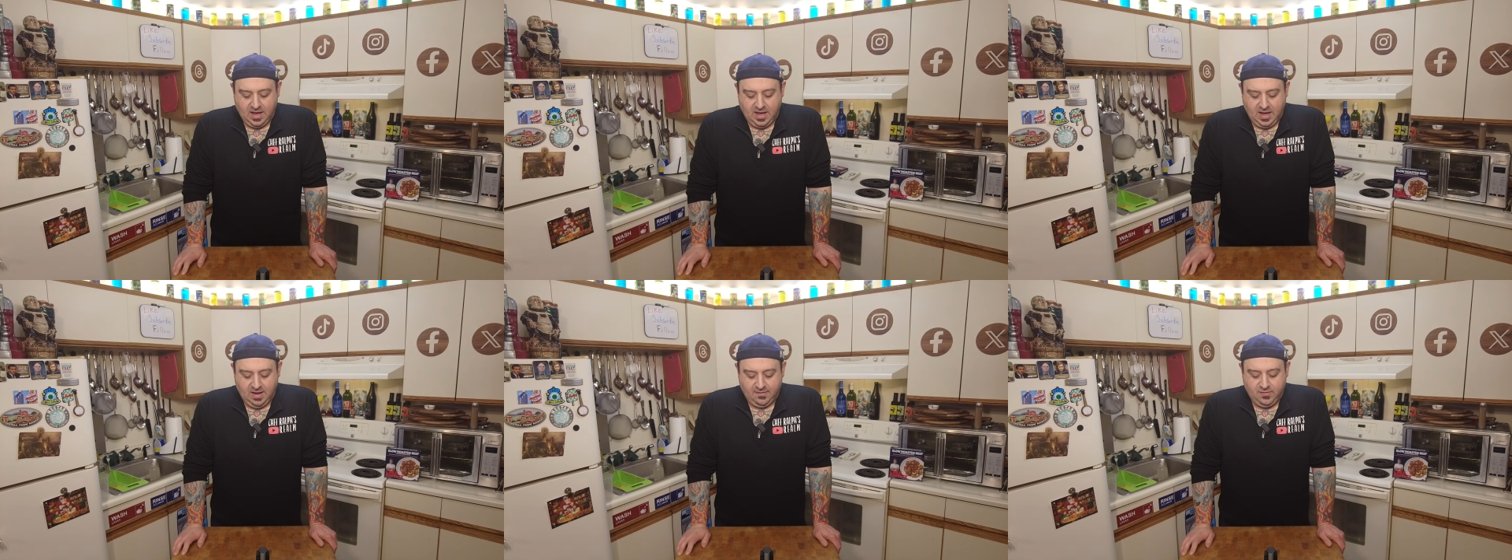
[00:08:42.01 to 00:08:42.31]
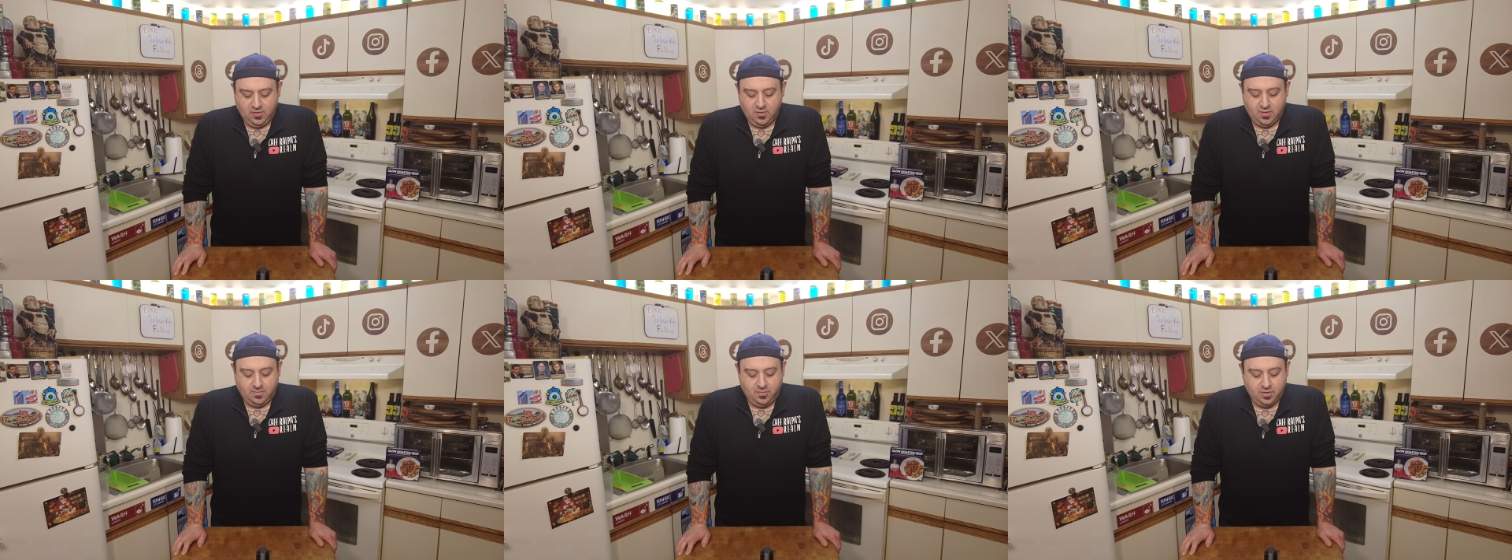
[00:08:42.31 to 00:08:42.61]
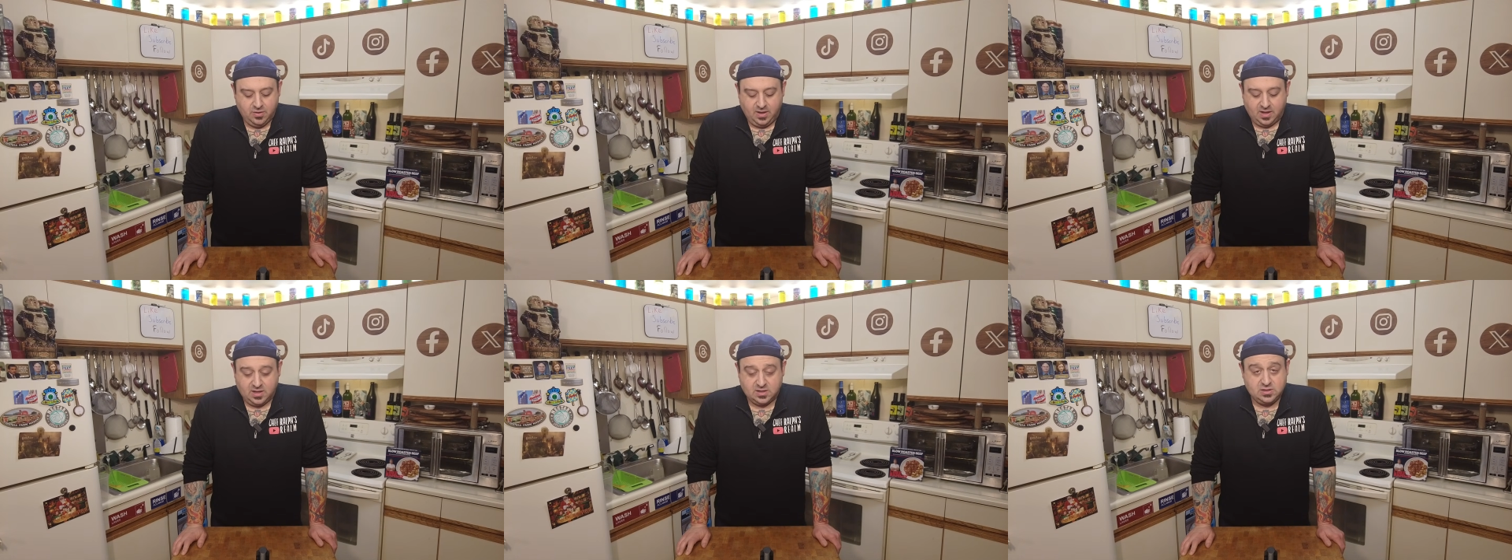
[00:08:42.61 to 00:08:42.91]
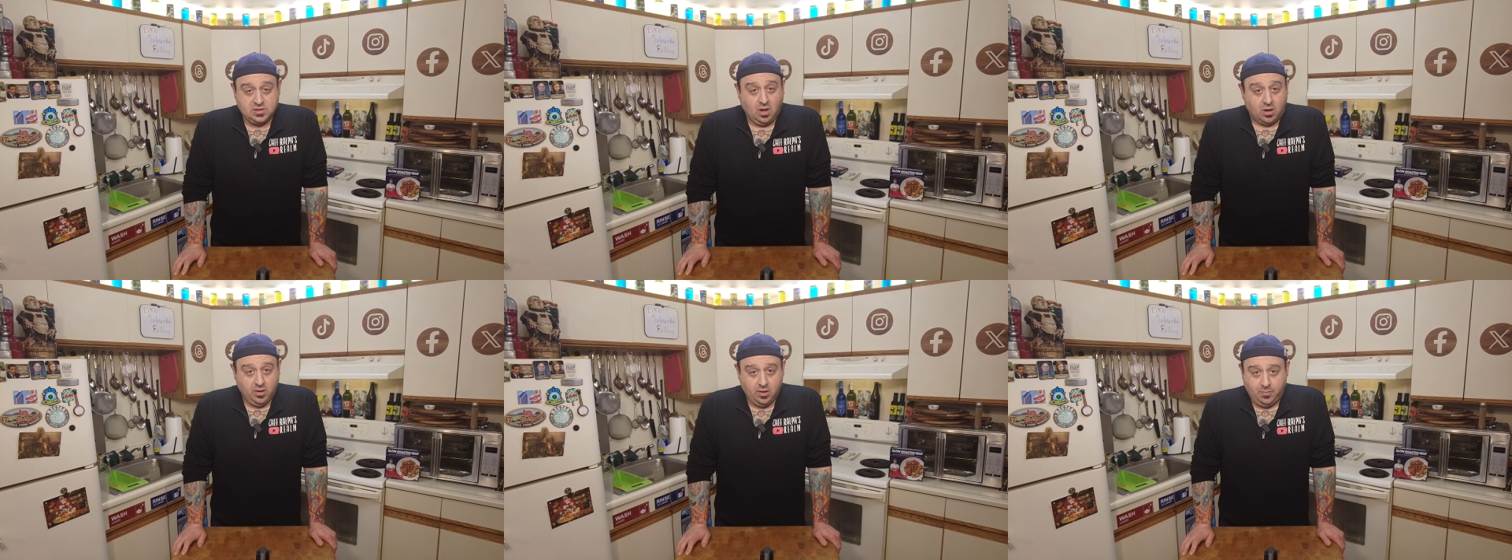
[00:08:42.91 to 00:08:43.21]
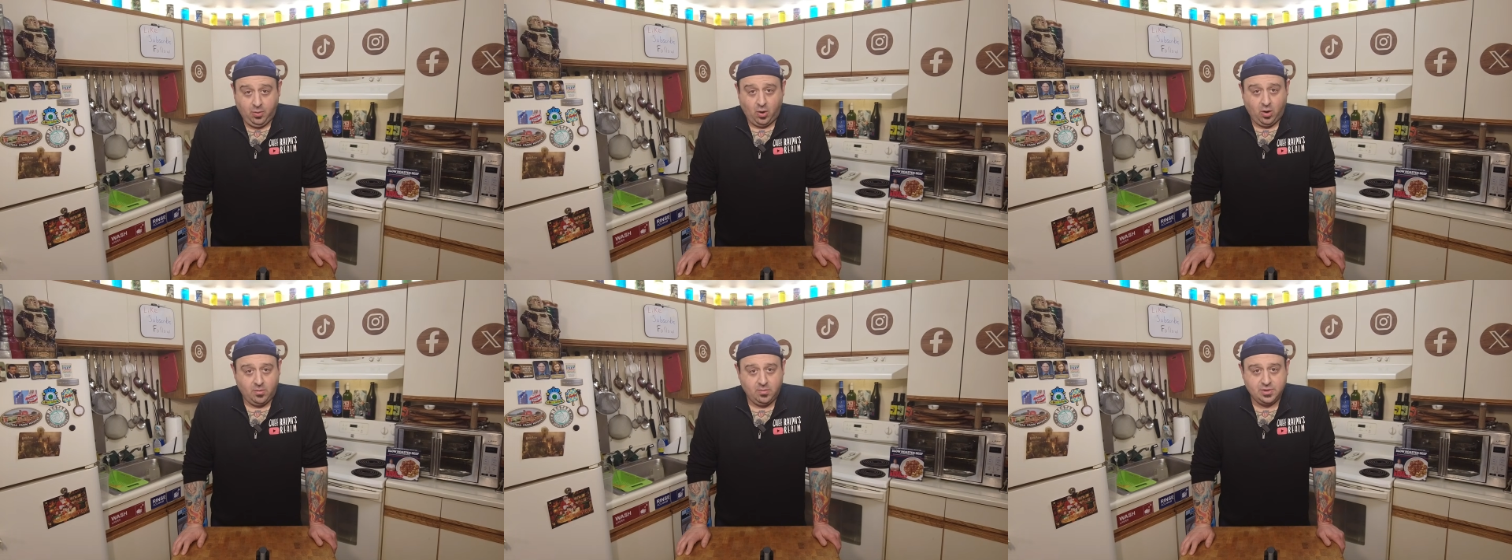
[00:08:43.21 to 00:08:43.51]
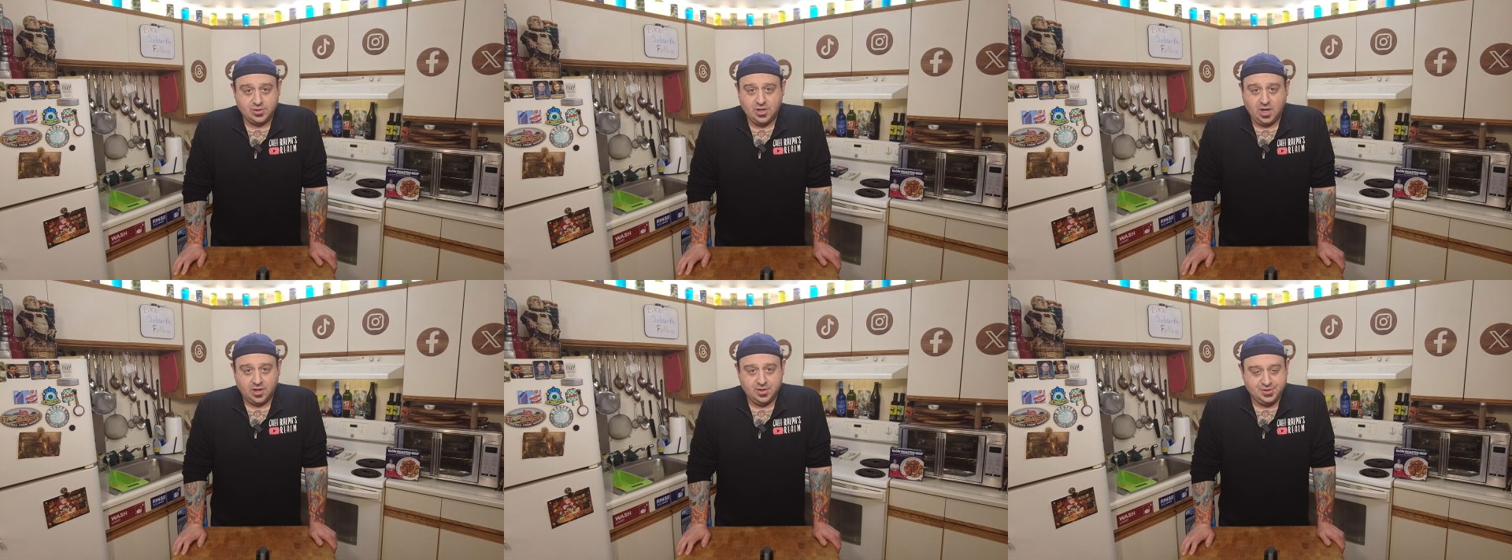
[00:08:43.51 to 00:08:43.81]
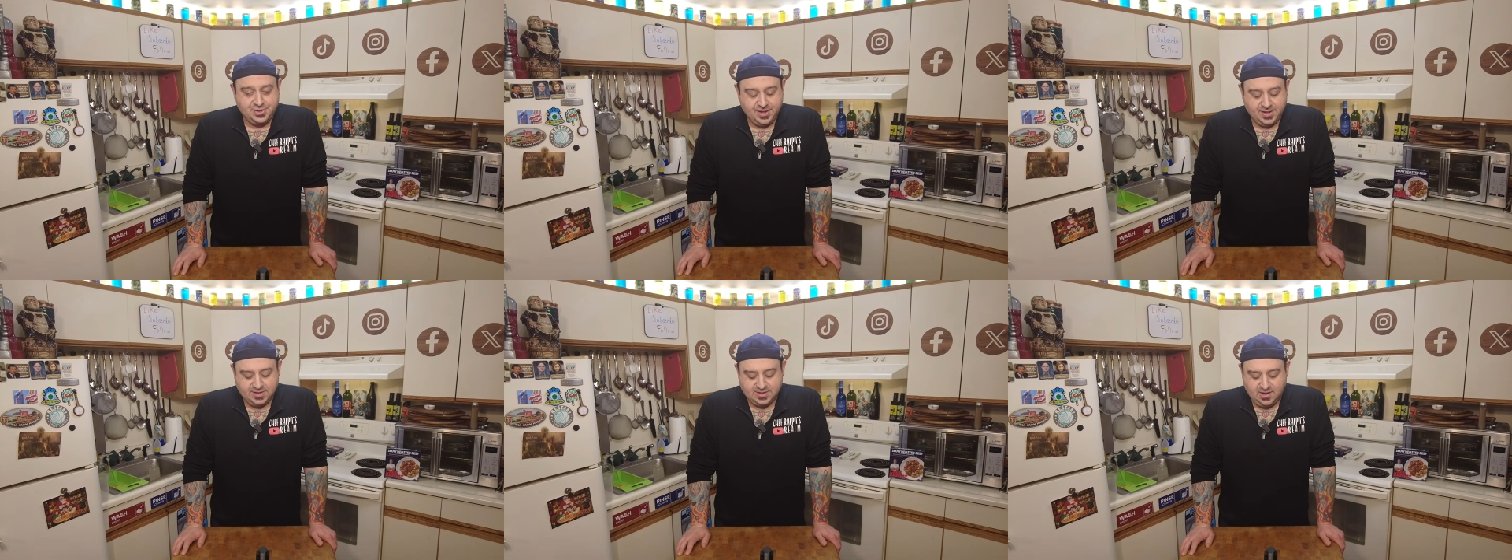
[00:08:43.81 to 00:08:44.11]
if you were to put like a ton of Parmesan
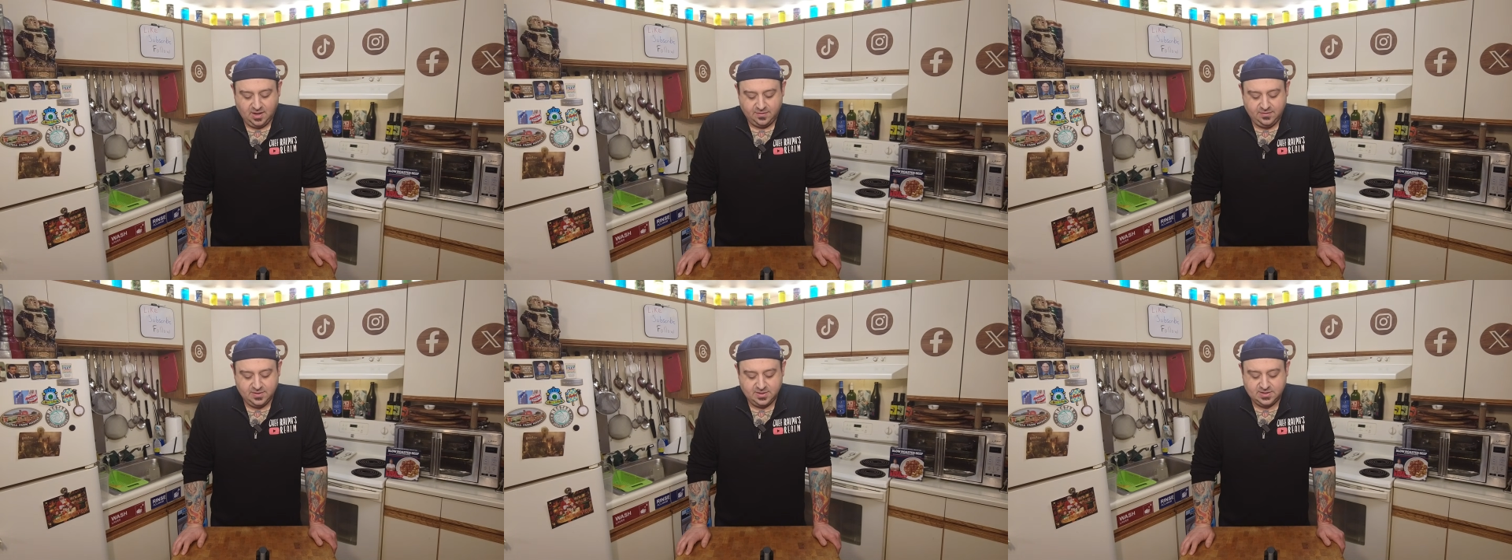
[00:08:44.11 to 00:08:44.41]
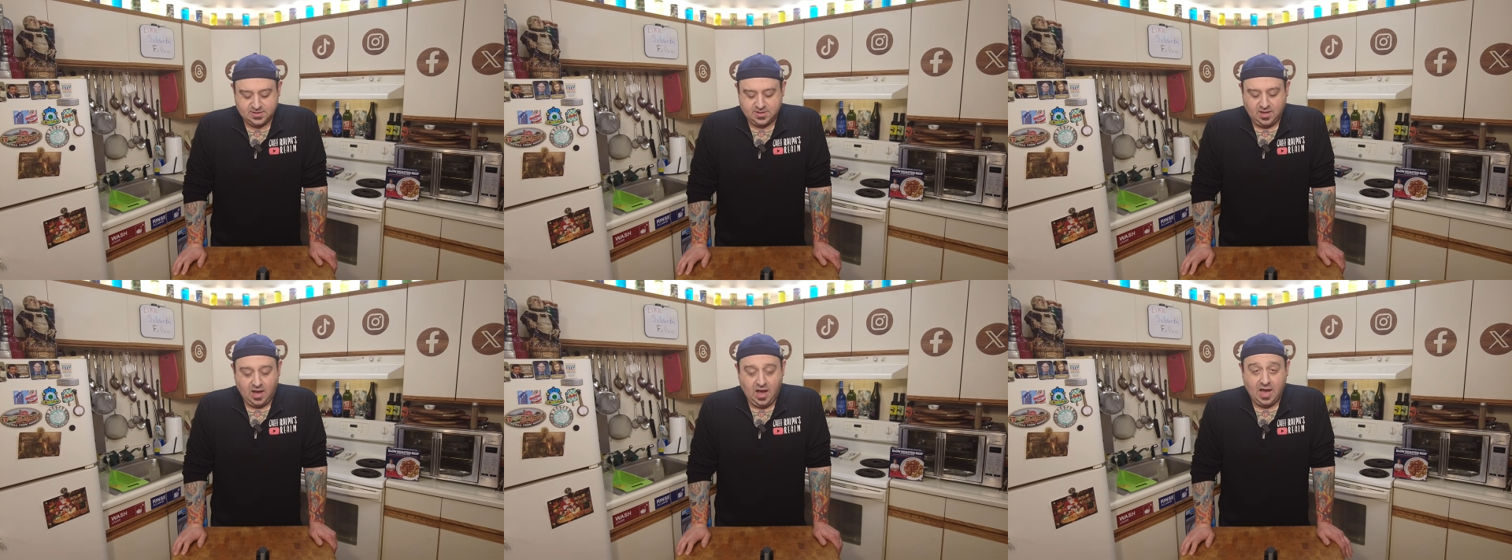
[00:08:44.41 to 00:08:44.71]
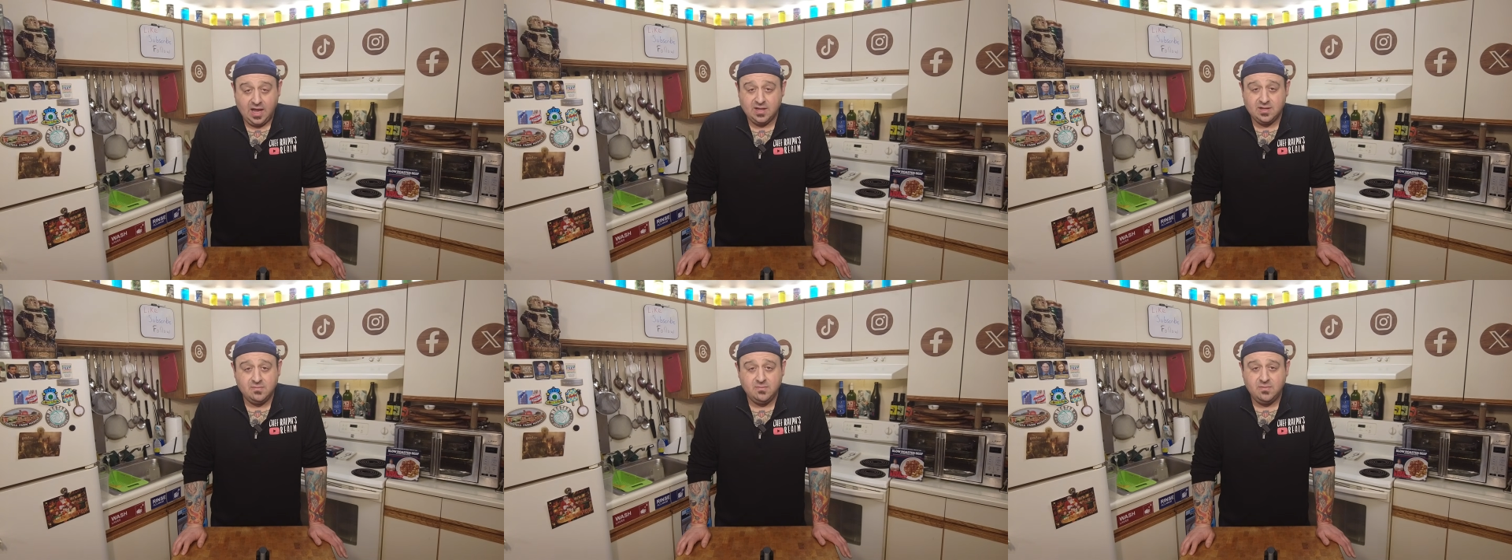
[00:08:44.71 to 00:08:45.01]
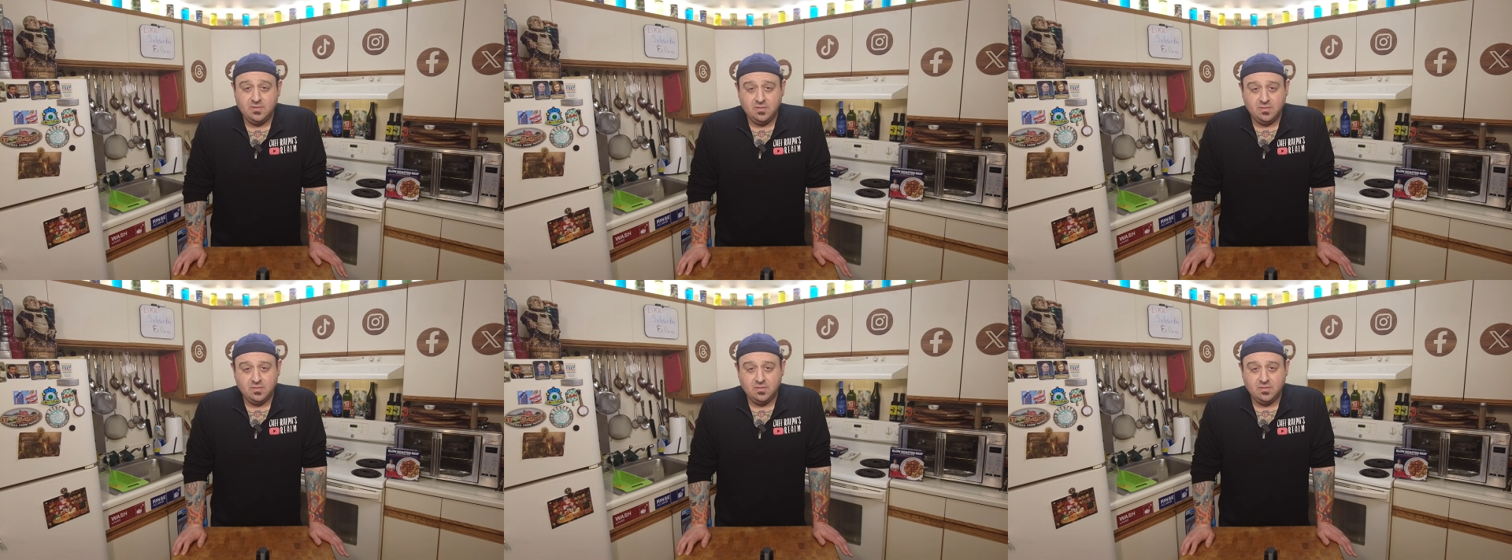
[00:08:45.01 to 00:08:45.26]
cheese on this to hide